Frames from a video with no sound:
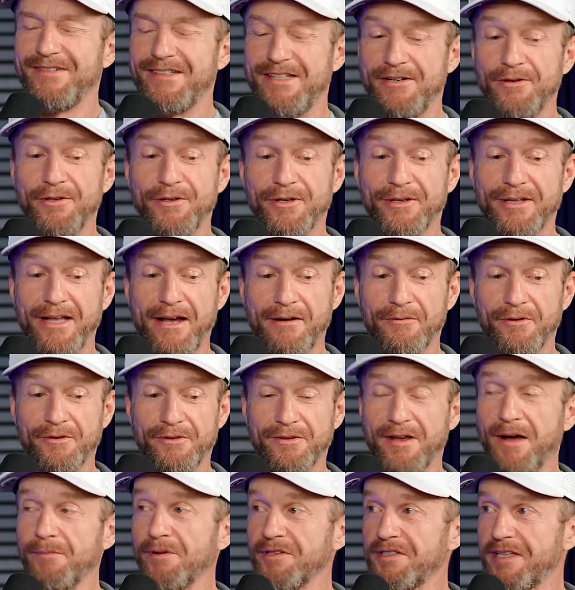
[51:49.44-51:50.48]
you were doing that with
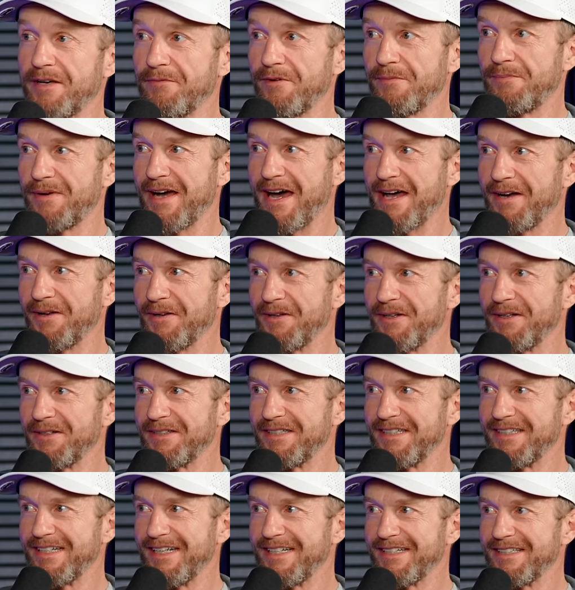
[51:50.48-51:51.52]
almost every paddle, though,
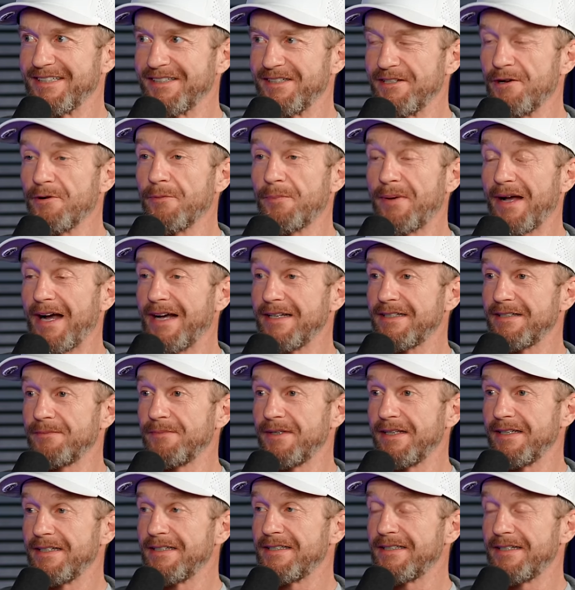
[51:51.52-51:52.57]
today. So you were passing
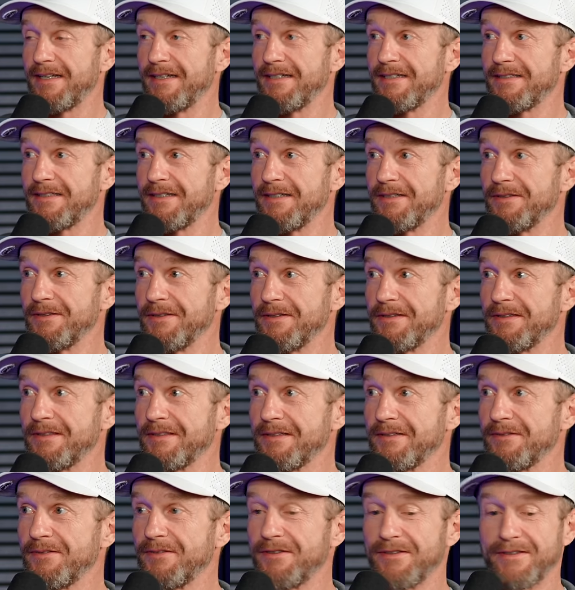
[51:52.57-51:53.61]
me in skinny singles.
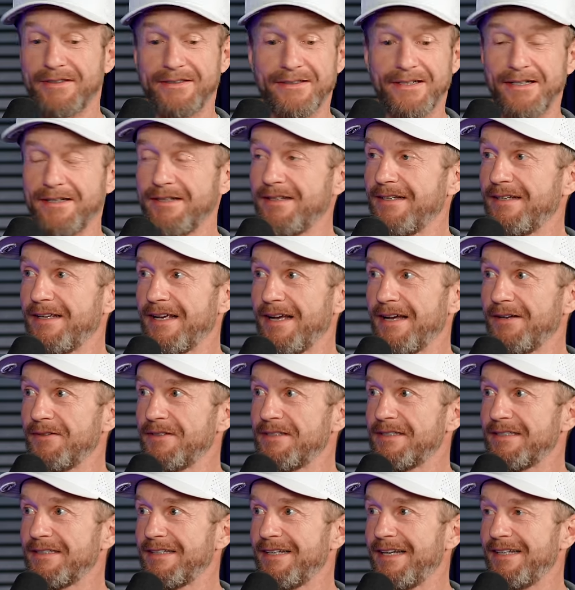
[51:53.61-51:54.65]
I was just like, how
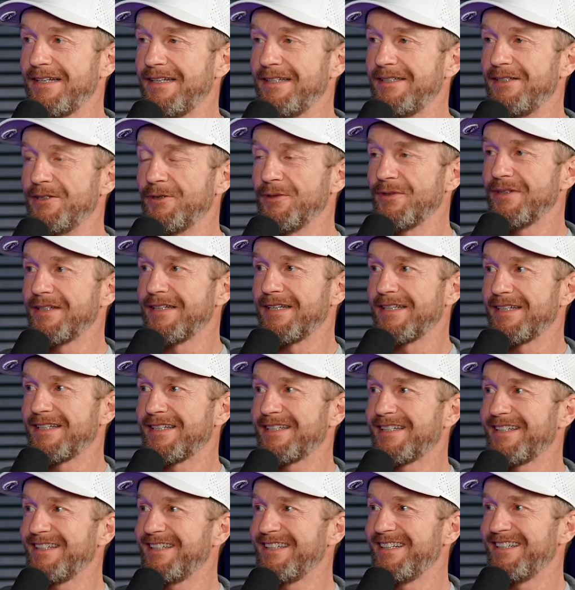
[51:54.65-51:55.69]
is Eddie doing this?